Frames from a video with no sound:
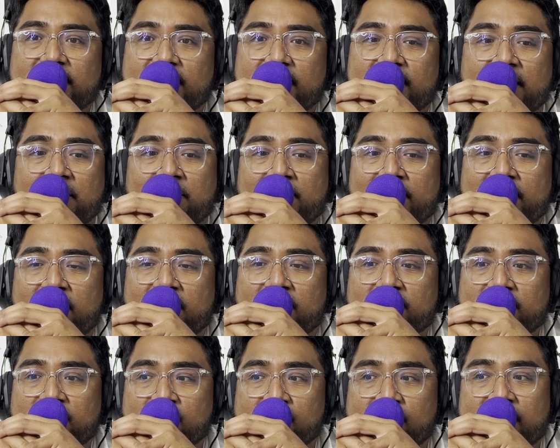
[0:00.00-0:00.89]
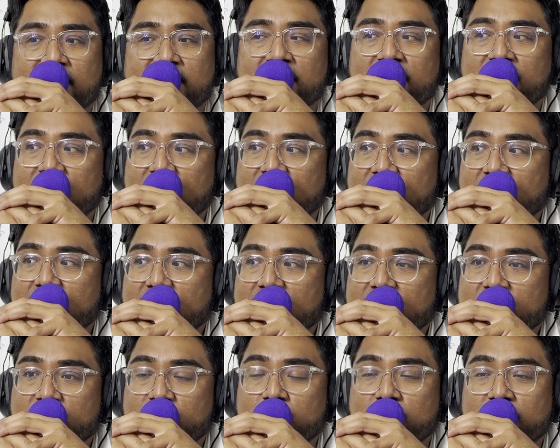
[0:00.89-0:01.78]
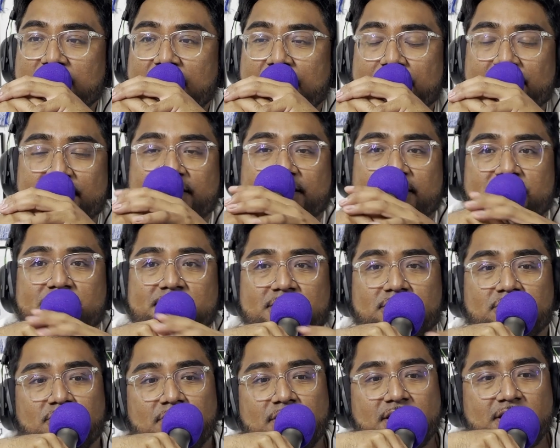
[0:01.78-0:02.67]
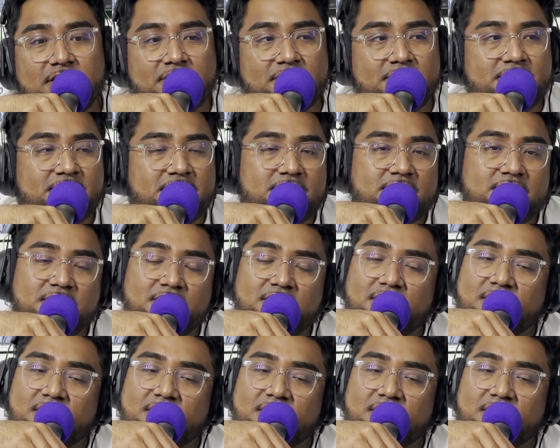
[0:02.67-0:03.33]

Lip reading: And they went on to win two championships in 3 years.